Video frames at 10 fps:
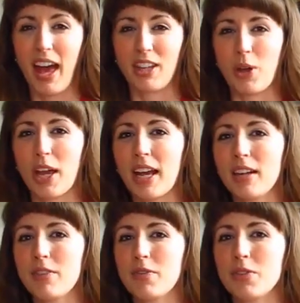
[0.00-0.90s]
And so I
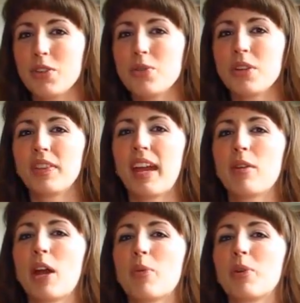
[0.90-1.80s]
kind of knew that
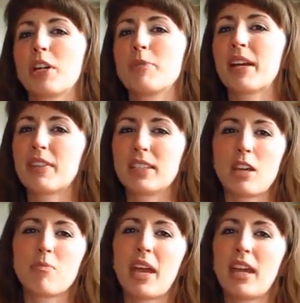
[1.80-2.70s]
they were going to be on the
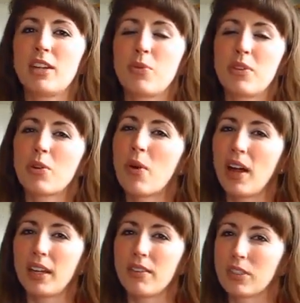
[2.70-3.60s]
same page with the
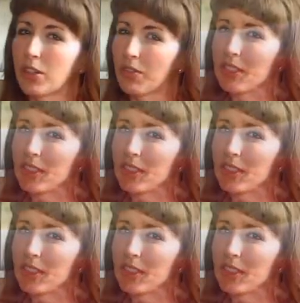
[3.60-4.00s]
quality of service